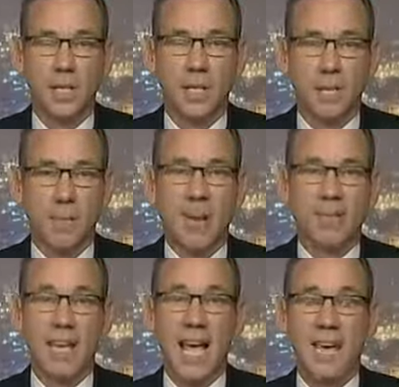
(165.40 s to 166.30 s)

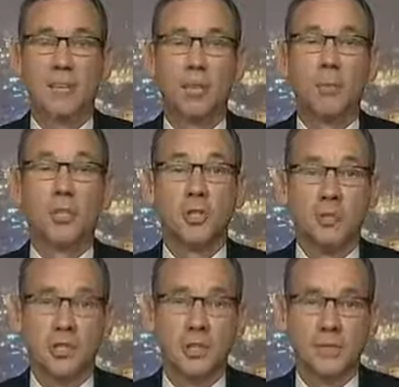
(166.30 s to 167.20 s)
Hamas had an
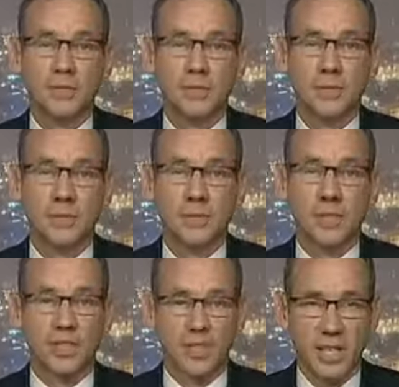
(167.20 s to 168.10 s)
opportunity
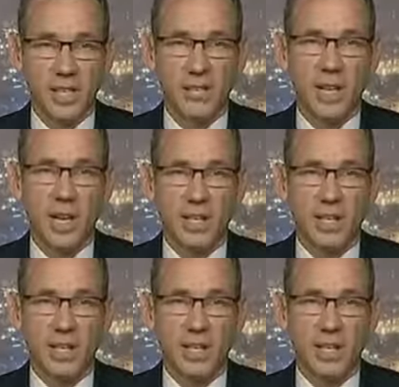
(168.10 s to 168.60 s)
for a ceasefire.